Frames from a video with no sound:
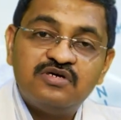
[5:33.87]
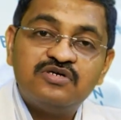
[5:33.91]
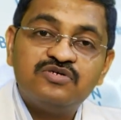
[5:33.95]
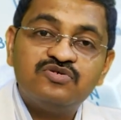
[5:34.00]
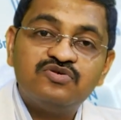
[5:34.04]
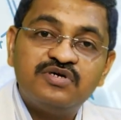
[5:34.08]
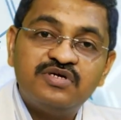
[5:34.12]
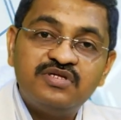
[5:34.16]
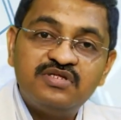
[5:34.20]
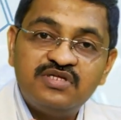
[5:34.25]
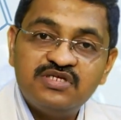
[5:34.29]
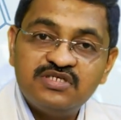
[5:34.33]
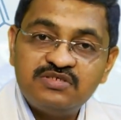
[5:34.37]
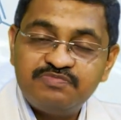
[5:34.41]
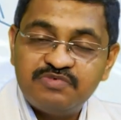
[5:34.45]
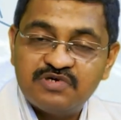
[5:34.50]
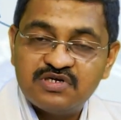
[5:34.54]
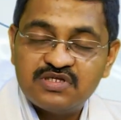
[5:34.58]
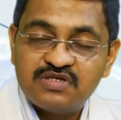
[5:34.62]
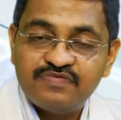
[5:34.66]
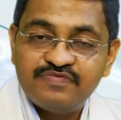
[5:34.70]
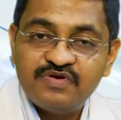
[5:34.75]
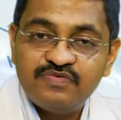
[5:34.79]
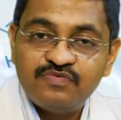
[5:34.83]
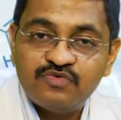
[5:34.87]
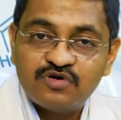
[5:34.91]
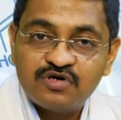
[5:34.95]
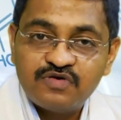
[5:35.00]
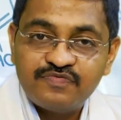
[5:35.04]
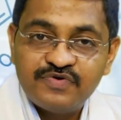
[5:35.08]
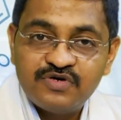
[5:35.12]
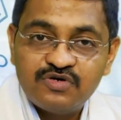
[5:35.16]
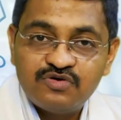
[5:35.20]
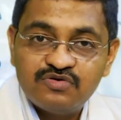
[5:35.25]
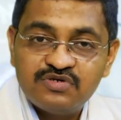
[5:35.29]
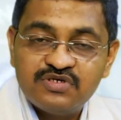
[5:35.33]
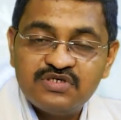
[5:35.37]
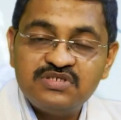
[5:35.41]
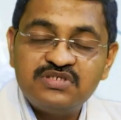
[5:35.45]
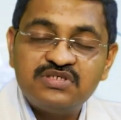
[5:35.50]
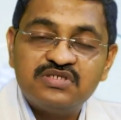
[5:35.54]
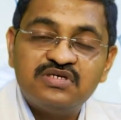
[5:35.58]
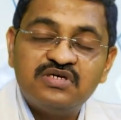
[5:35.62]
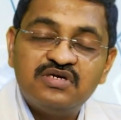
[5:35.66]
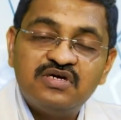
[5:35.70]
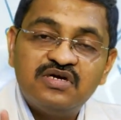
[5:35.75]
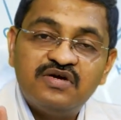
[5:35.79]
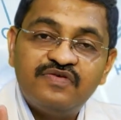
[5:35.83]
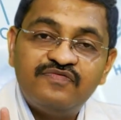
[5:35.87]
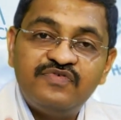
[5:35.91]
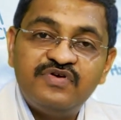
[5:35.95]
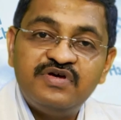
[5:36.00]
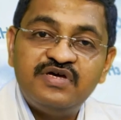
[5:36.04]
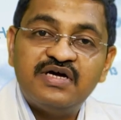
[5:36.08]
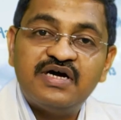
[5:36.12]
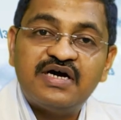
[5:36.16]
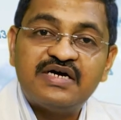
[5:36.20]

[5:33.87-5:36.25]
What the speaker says: So in this pathway what we do is we